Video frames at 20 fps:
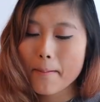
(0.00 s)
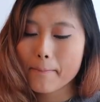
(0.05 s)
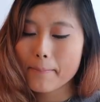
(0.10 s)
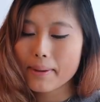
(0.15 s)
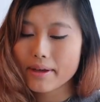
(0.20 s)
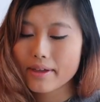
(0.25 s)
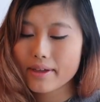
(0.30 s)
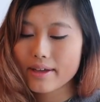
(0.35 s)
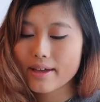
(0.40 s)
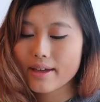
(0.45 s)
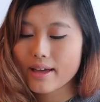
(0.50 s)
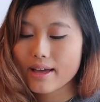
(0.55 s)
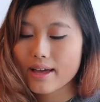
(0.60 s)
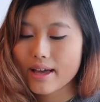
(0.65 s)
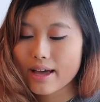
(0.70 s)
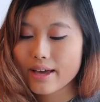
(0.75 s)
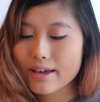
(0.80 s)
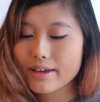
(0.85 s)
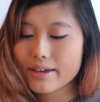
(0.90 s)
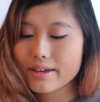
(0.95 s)
But
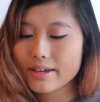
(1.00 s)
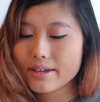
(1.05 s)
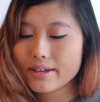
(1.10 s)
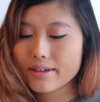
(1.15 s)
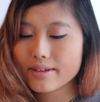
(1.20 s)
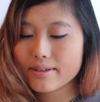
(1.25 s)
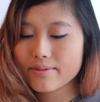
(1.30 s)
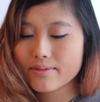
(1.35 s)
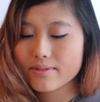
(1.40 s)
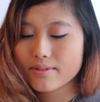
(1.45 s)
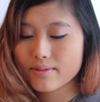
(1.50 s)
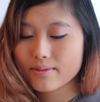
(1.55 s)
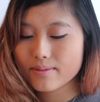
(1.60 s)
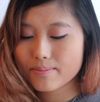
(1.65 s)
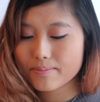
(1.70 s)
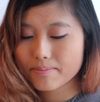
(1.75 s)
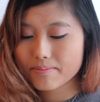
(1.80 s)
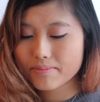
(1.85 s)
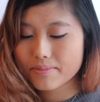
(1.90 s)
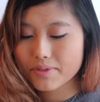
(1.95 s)
I
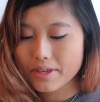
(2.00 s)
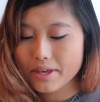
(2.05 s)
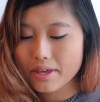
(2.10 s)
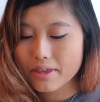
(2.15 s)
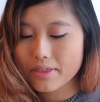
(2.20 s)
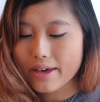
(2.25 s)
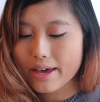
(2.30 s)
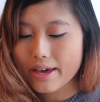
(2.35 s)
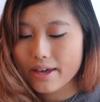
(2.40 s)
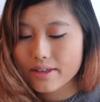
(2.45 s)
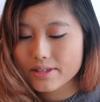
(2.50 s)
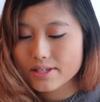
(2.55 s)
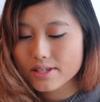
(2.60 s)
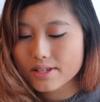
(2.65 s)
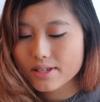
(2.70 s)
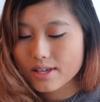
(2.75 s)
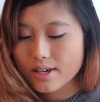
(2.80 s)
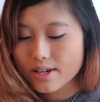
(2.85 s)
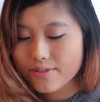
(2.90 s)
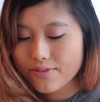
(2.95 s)
think that it's
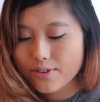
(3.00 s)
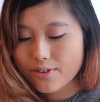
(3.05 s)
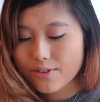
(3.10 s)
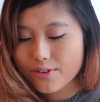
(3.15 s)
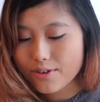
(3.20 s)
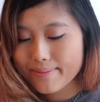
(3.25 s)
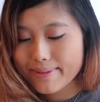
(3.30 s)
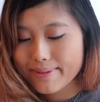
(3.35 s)
a gift for